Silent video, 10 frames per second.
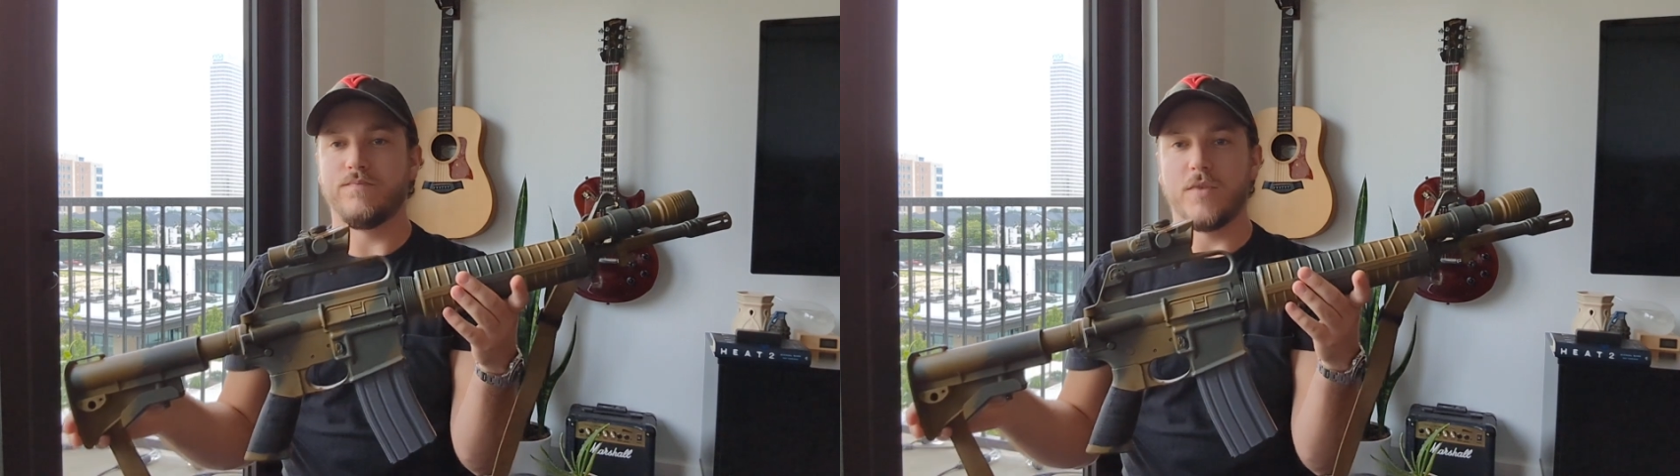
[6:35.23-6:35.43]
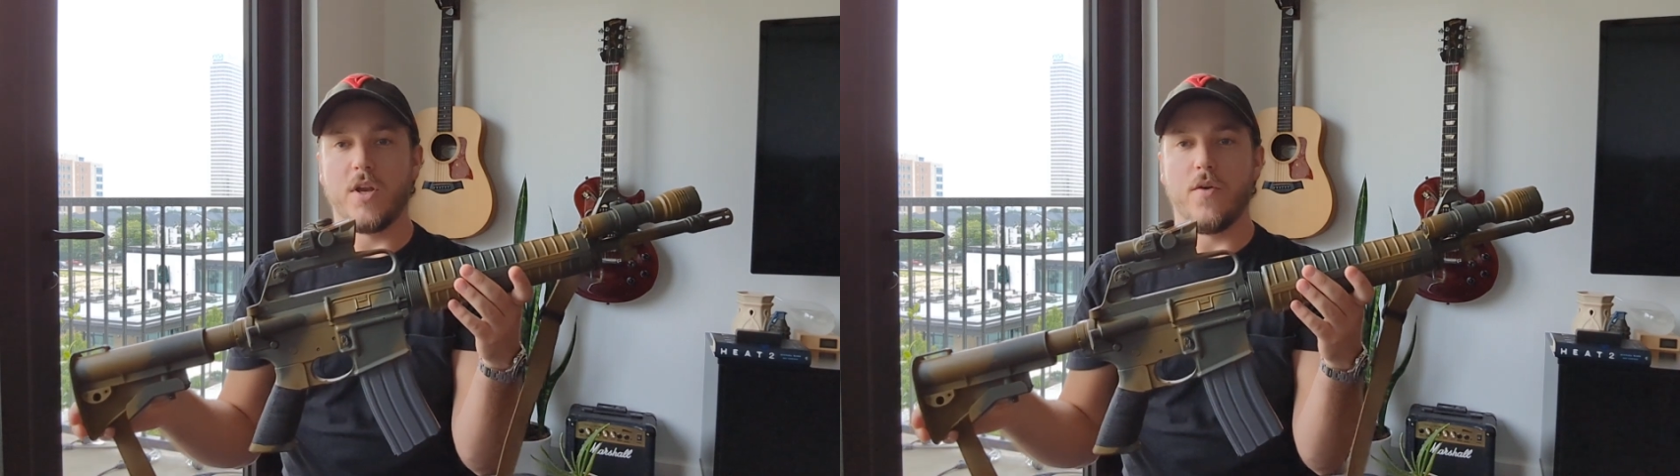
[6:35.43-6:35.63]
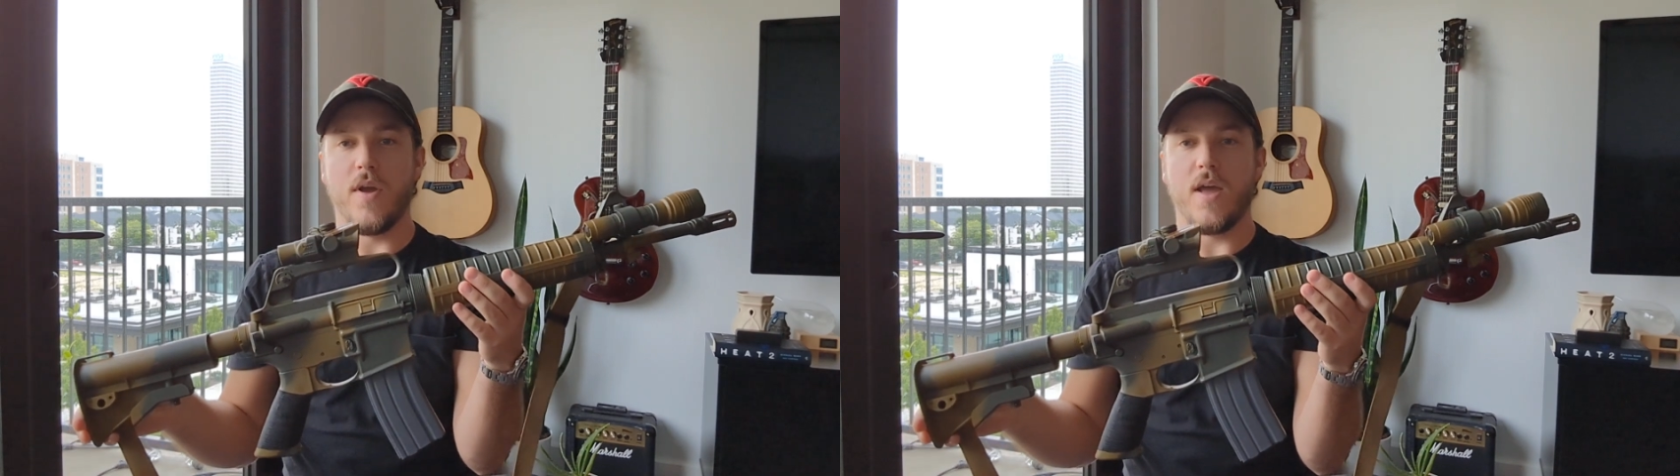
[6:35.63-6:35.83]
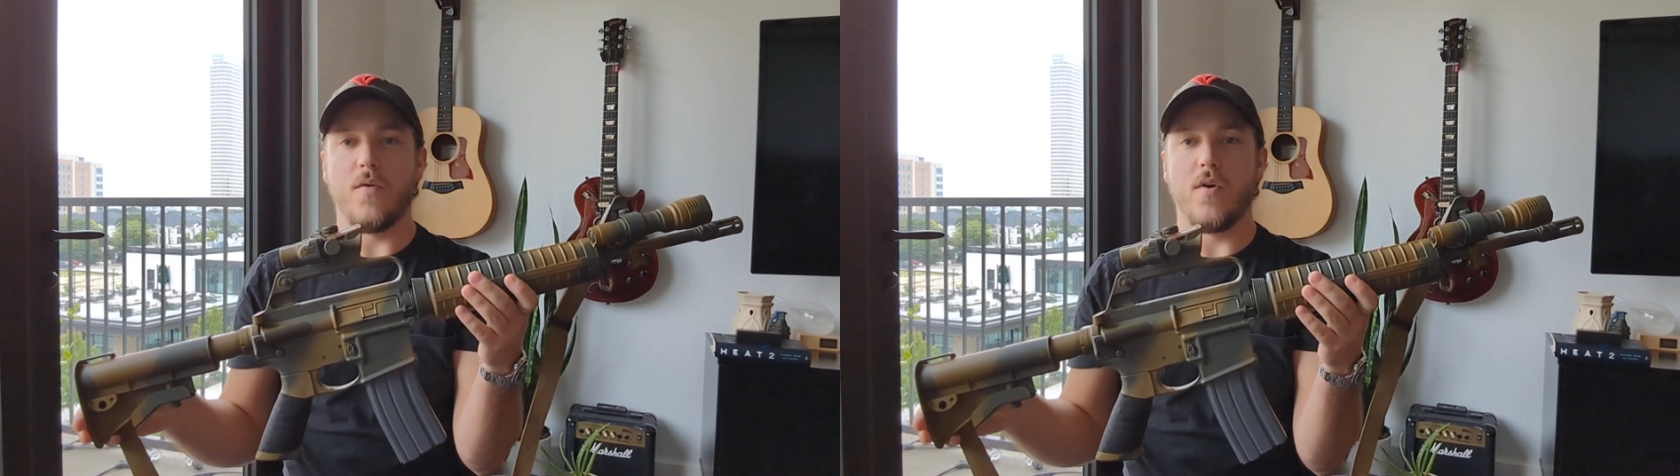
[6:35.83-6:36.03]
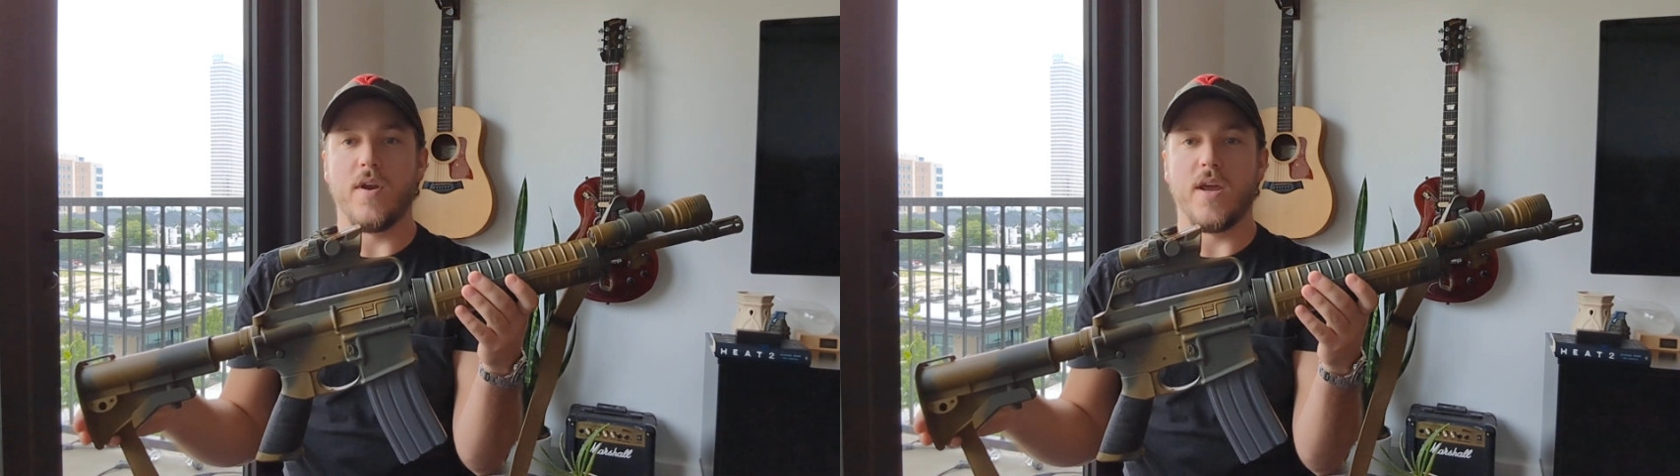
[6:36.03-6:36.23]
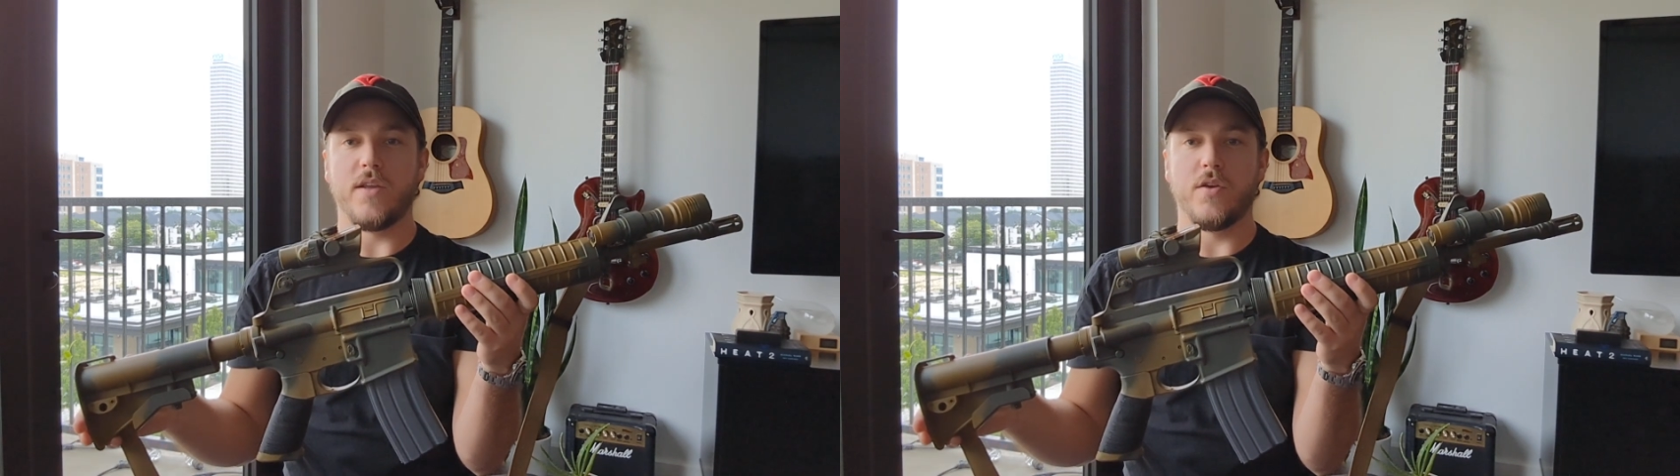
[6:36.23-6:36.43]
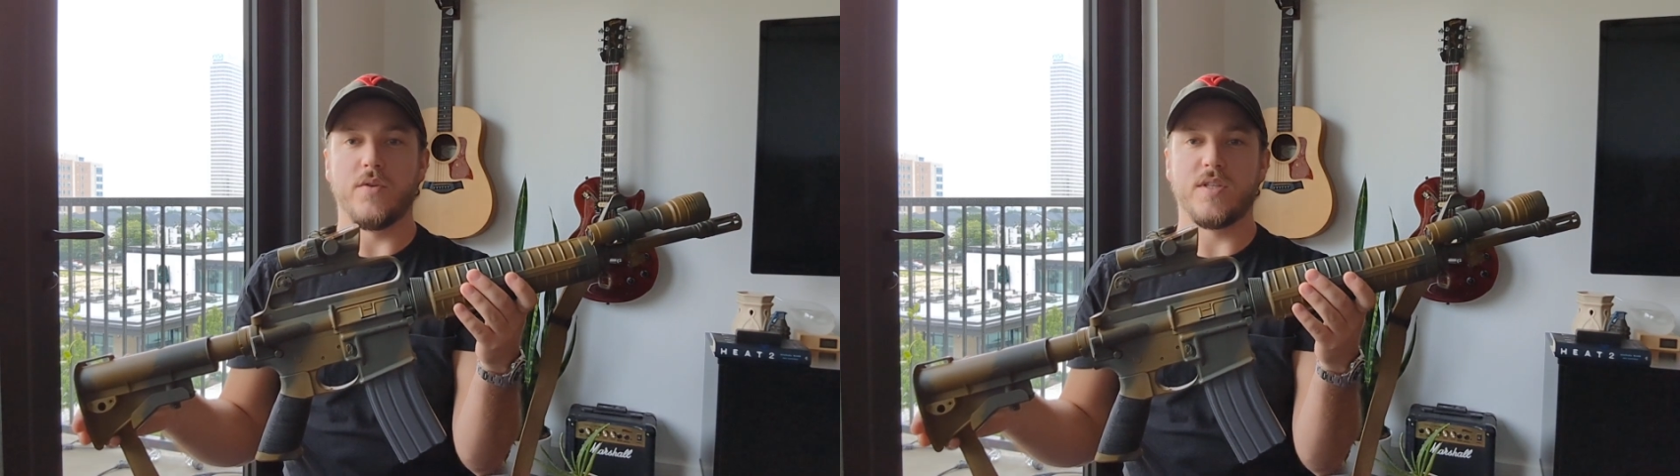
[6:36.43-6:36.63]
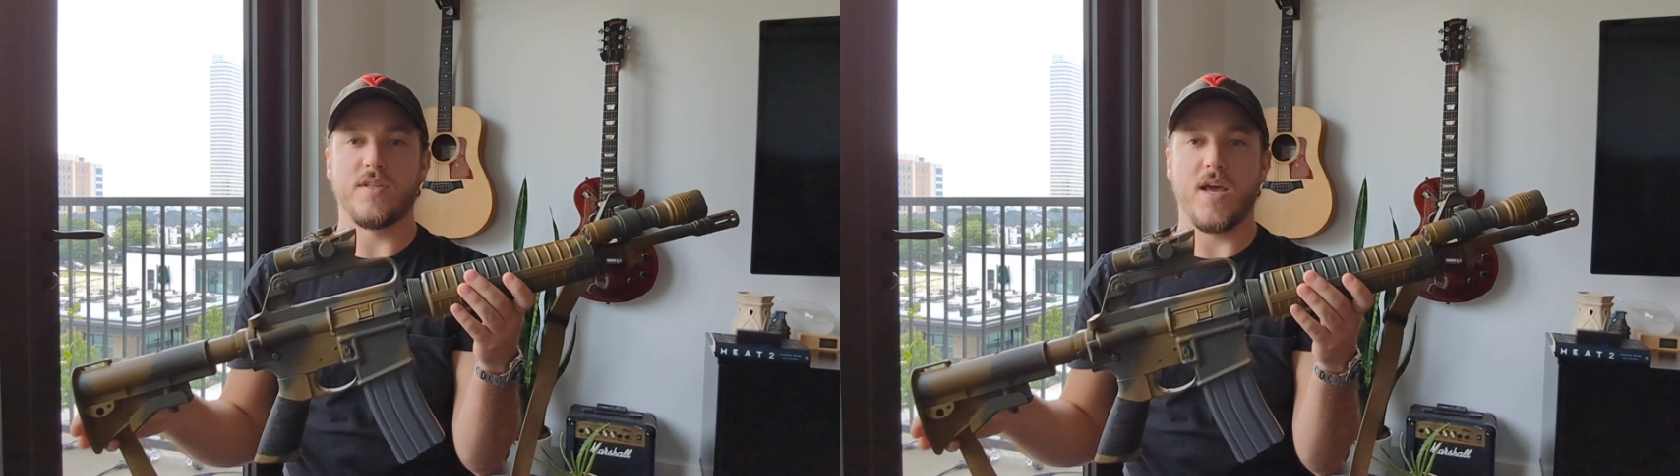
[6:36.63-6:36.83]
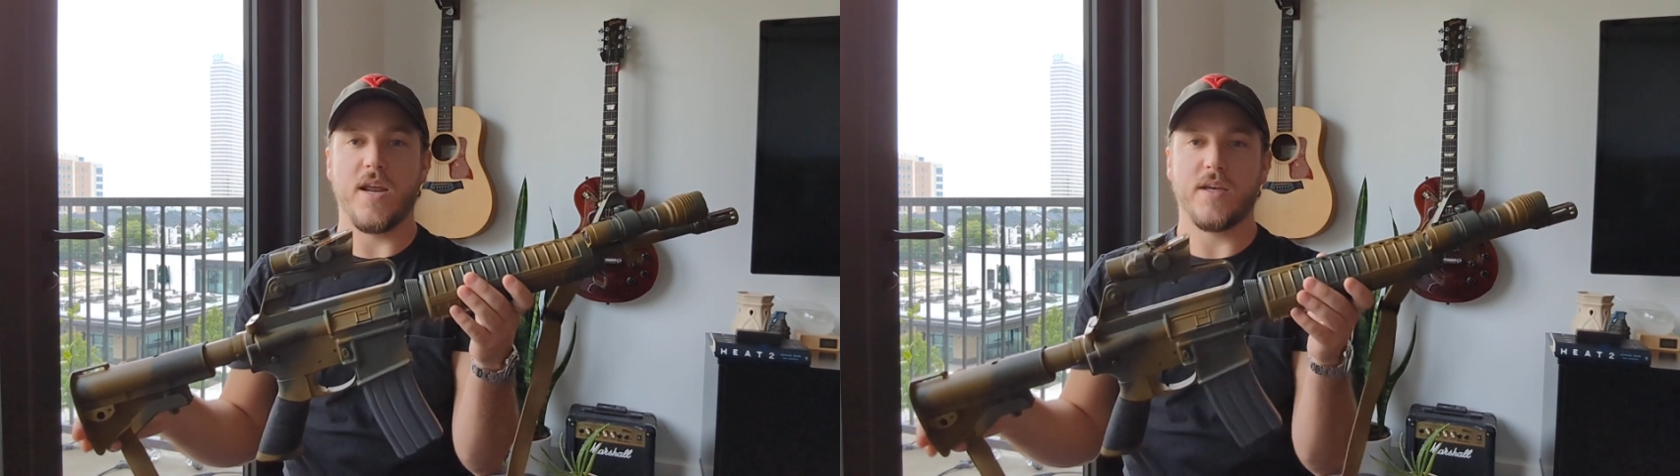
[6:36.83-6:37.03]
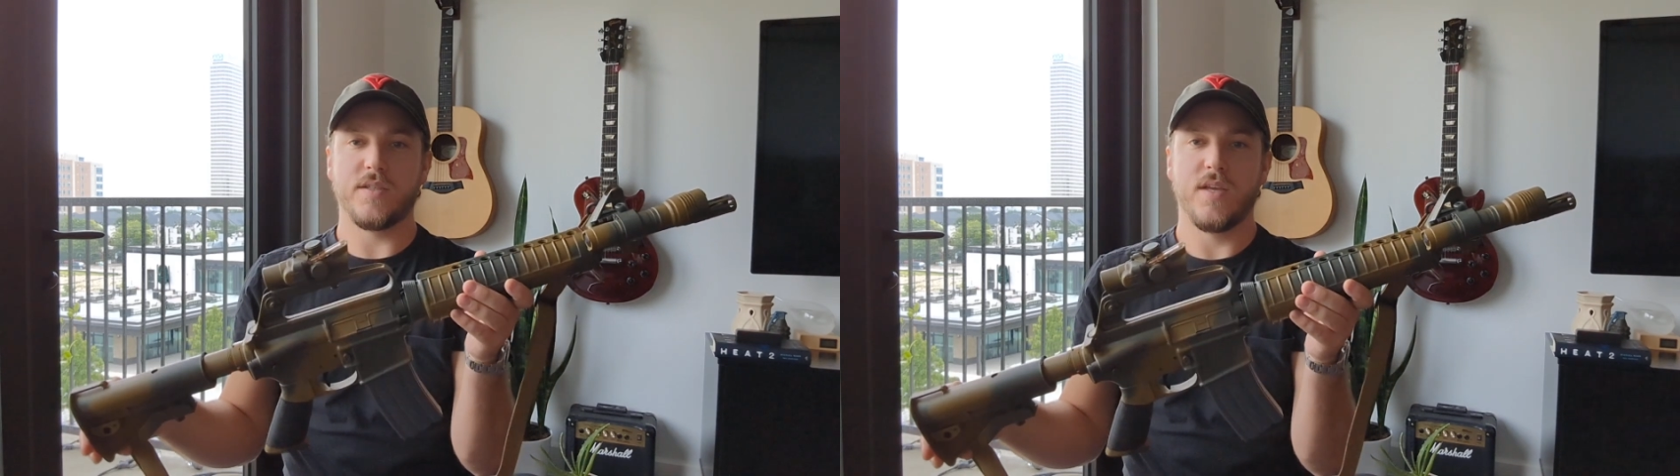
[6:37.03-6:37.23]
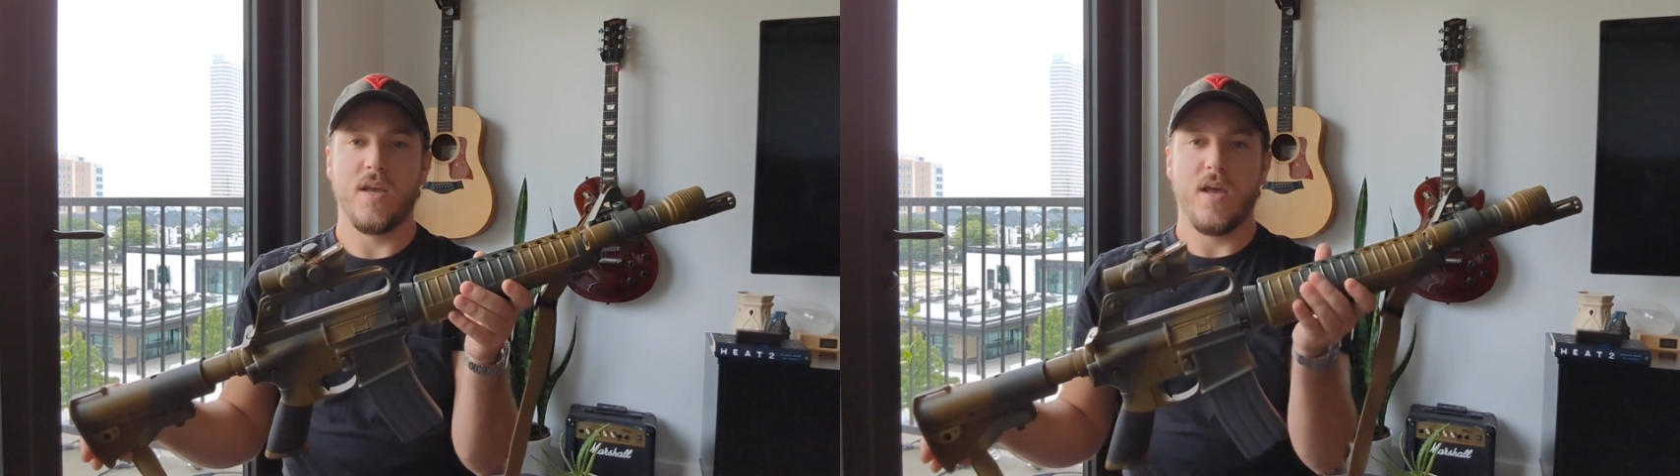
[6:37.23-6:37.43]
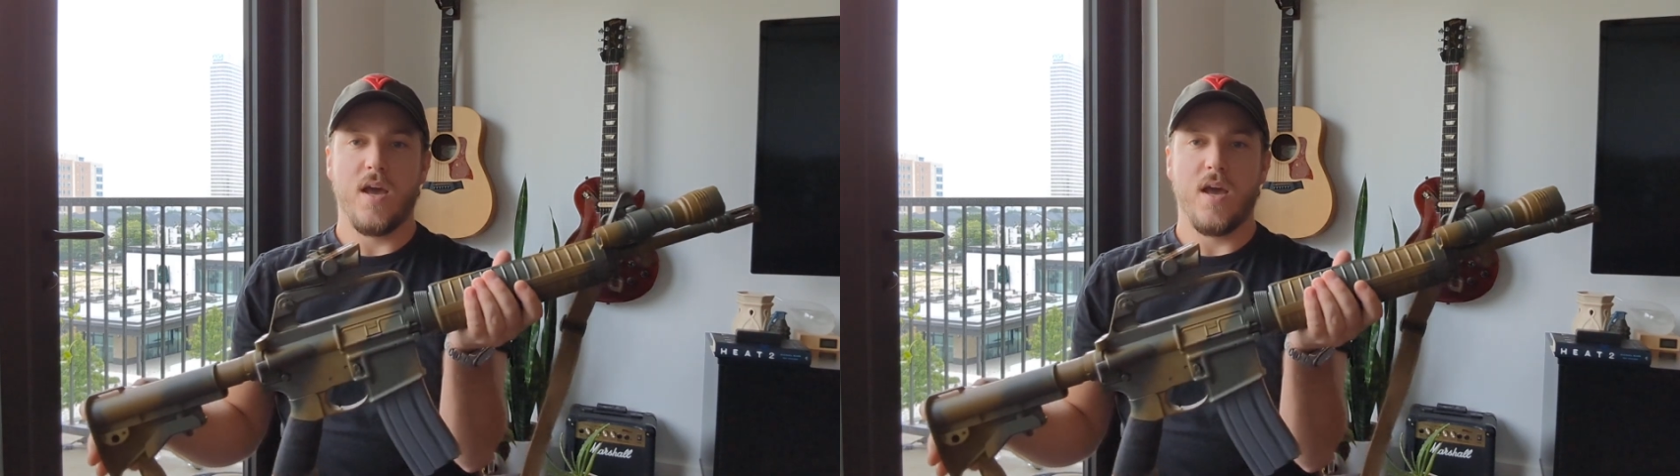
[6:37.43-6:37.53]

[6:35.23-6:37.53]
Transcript: A1, A2 aesthetics,